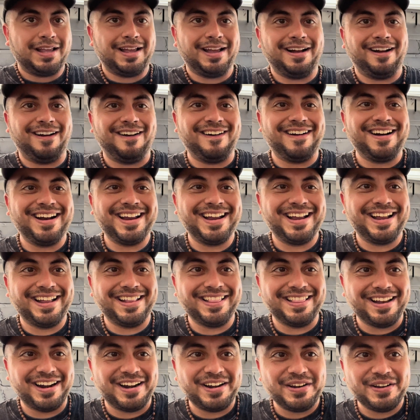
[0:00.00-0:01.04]
All right,
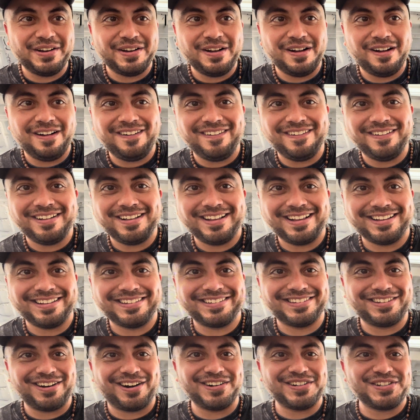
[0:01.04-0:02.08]
and there you go. It
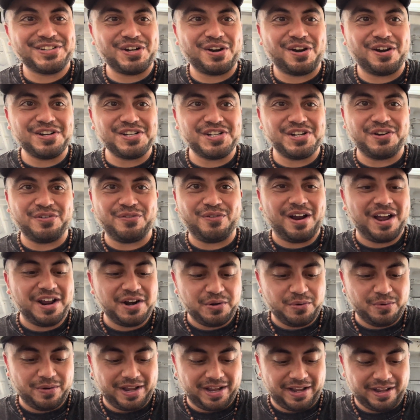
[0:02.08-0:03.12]
starts charging right
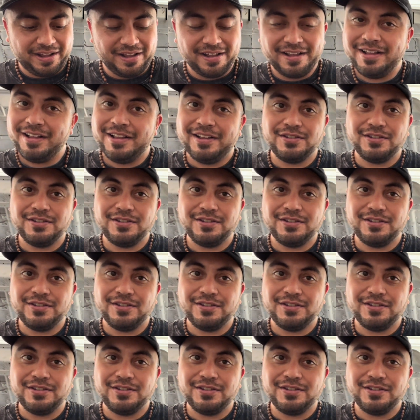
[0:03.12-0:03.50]
away.